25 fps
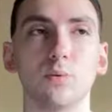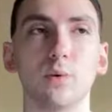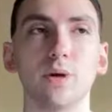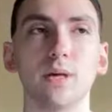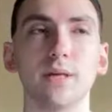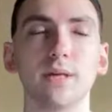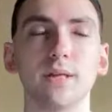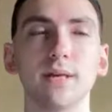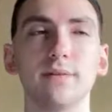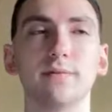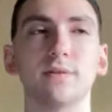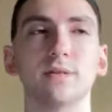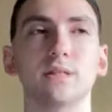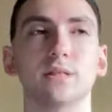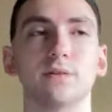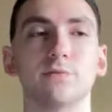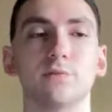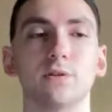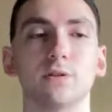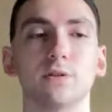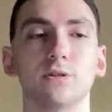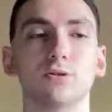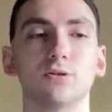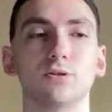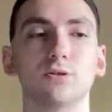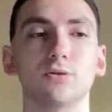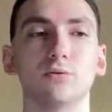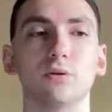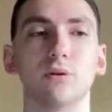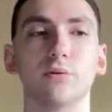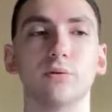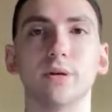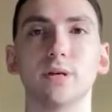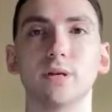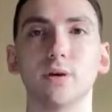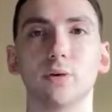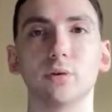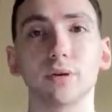We live as if it's true, and
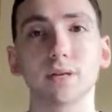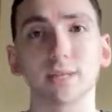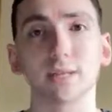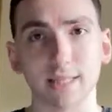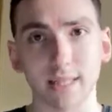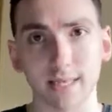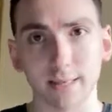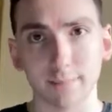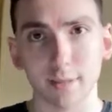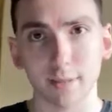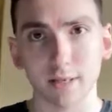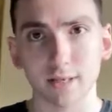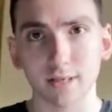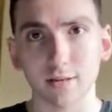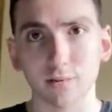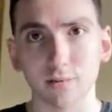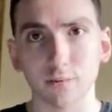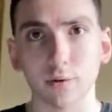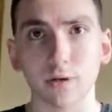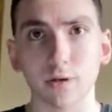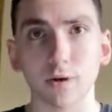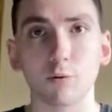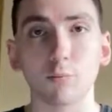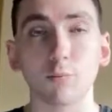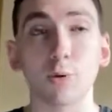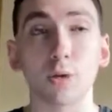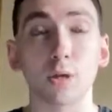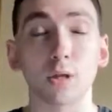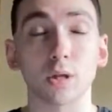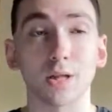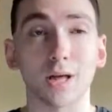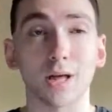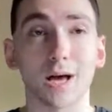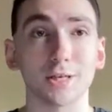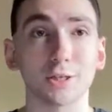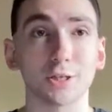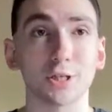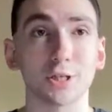we don't examine it. We don't put
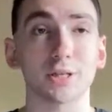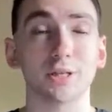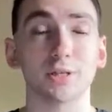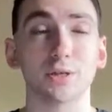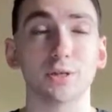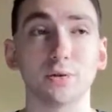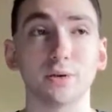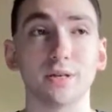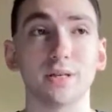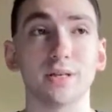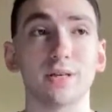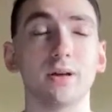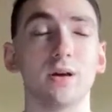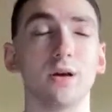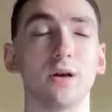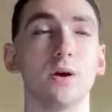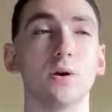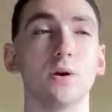logic to it.